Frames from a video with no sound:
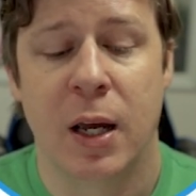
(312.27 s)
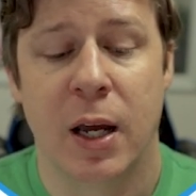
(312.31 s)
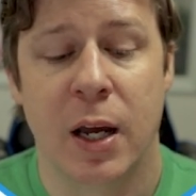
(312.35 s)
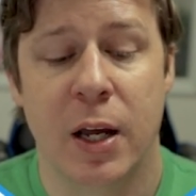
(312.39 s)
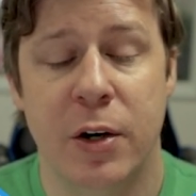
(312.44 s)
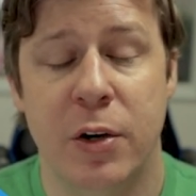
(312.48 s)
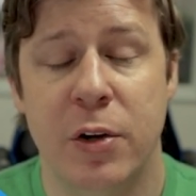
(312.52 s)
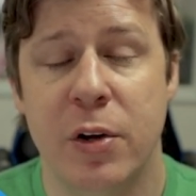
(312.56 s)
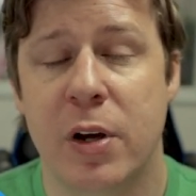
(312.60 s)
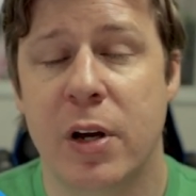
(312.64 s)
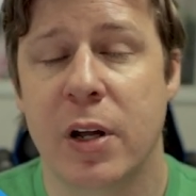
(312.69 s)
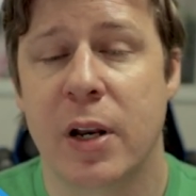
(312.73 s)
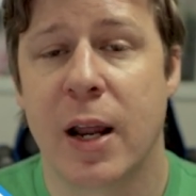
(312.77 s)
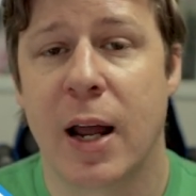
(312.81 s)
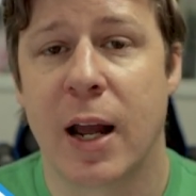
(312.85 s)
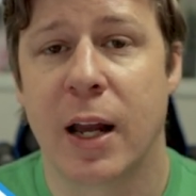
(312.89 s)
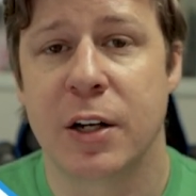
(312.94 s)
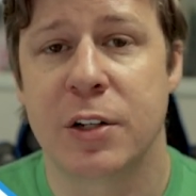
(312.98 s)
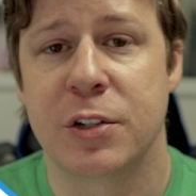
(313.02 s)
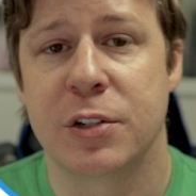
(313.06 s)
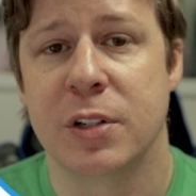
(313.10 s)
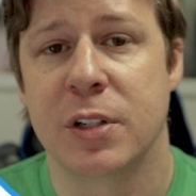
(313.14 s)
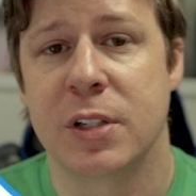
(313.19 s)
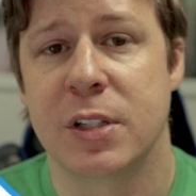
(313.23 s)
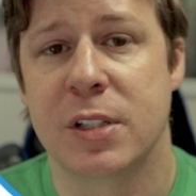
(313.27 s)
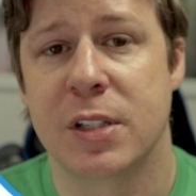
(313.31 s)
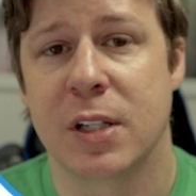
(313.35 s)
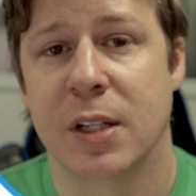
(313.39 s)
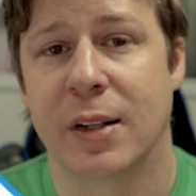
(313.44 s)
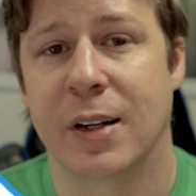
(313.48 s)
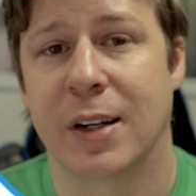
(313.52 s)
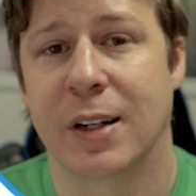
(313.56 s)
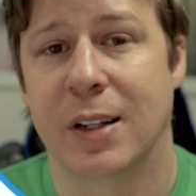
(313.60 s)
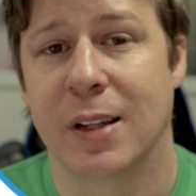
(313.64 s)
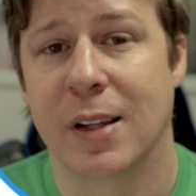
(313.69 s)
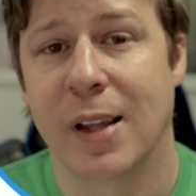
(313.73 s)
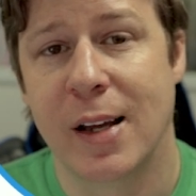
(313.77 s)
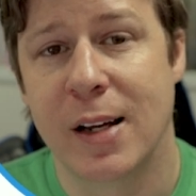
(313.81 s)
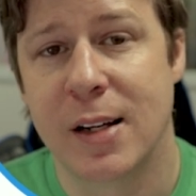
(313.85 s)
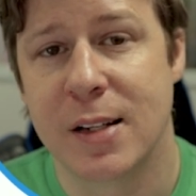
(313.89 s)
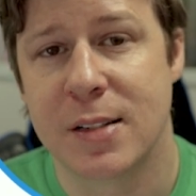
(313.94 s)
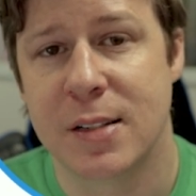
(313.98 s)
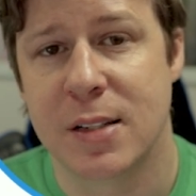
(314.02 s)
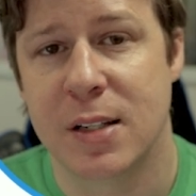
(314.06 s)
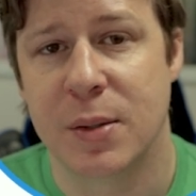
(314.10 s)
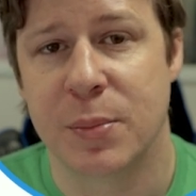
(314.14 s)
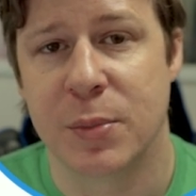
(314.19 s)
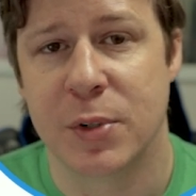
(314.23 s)
and you can actually select
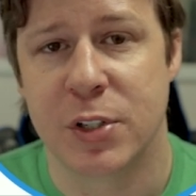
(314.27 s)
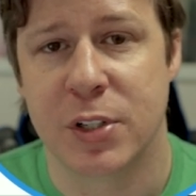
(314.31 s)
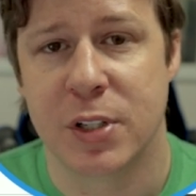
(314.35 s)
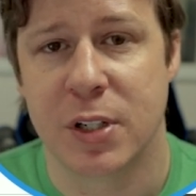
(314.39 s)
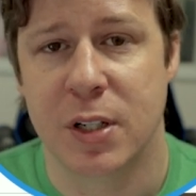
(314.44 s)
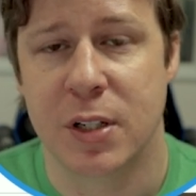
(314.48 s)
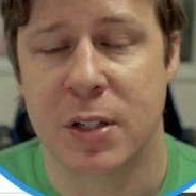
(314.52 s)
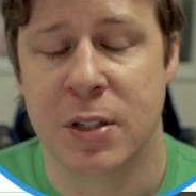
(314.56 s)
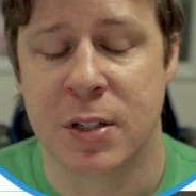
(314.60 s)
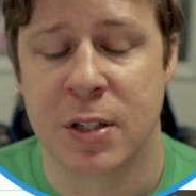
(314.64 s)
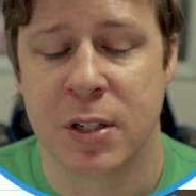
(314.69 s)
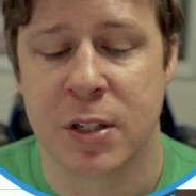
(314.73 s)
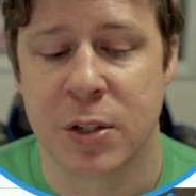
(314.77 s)
legacy machines